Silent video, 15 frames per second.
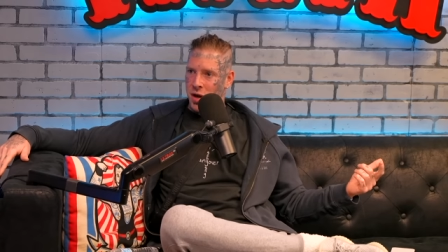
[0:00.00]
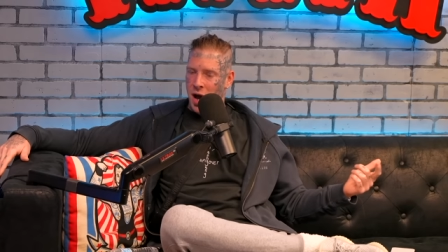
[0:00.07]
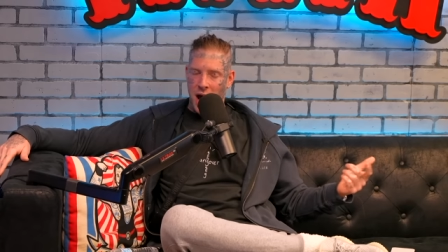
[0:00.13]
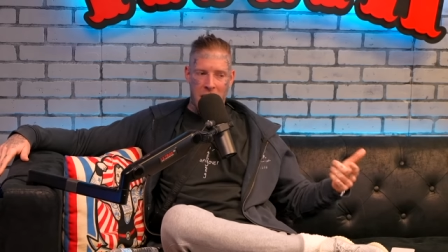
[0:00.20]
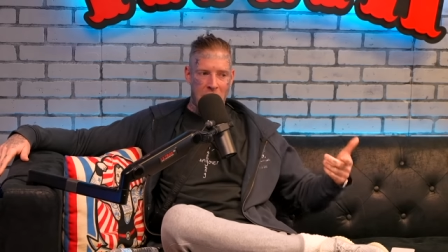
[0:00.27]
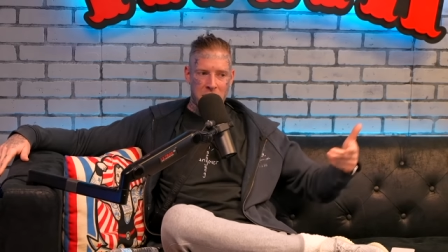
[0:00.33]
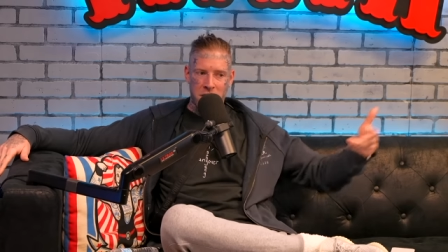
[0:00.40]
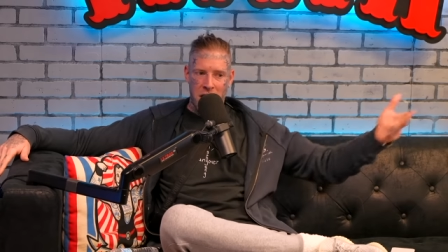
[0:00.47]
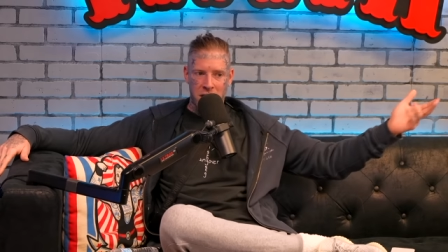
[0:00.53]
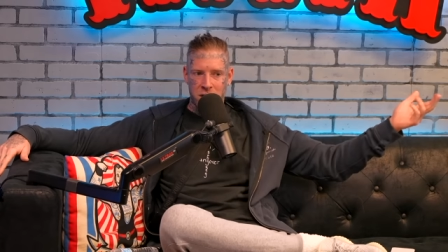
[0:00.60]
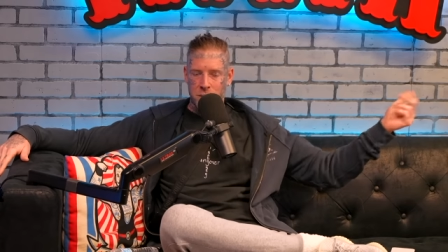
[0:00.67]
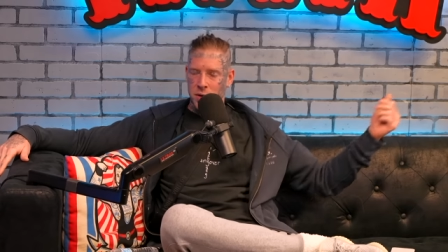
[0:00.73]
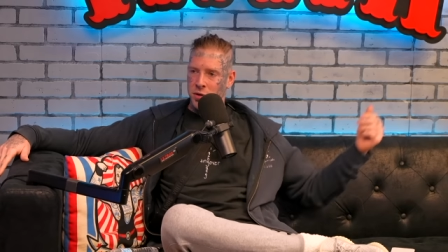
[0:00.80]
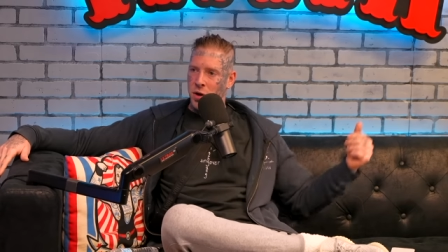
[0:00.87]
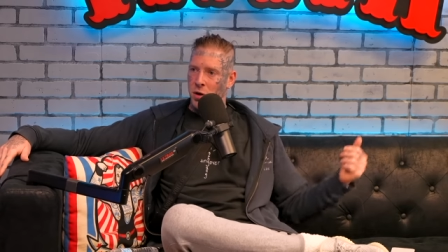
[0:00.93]
I have
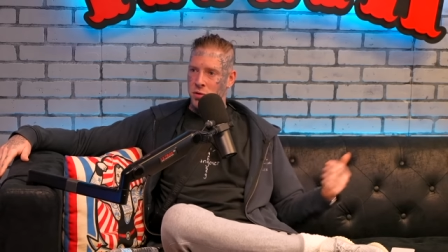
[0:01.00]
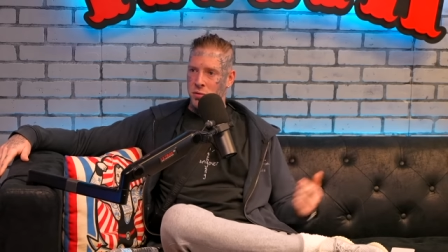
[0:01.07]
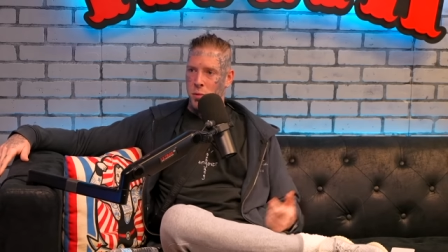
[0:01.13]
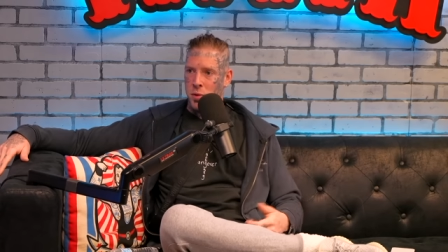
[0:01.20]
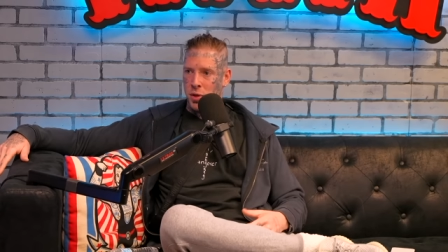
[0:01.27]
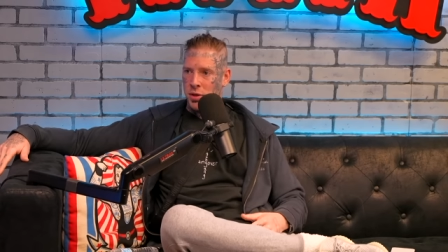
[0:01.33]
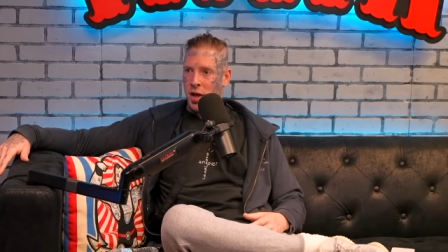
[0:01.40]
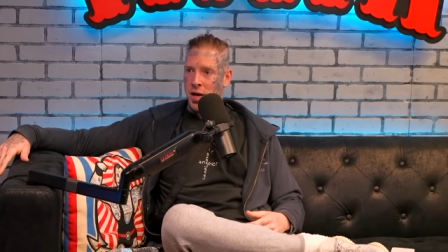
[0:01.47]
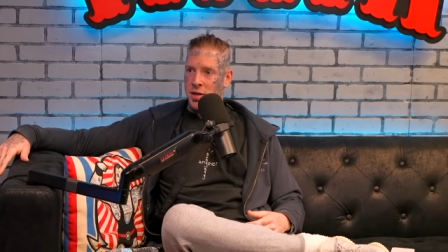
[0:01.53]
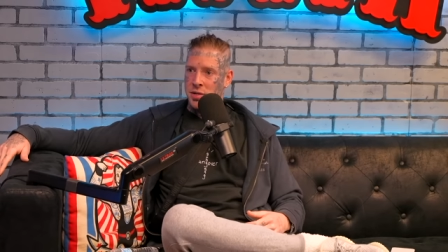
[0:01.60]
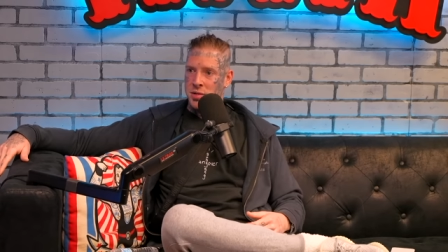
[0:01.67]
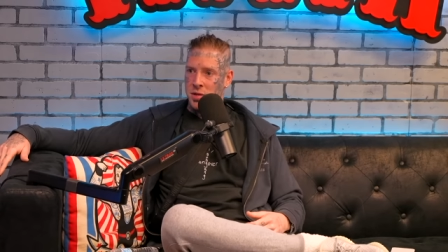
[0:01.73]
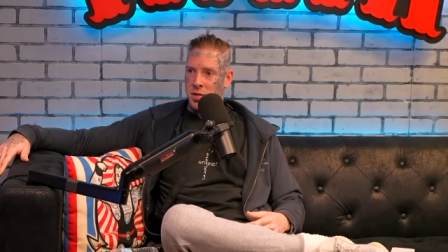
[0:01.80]
half a million dollars worth of lights.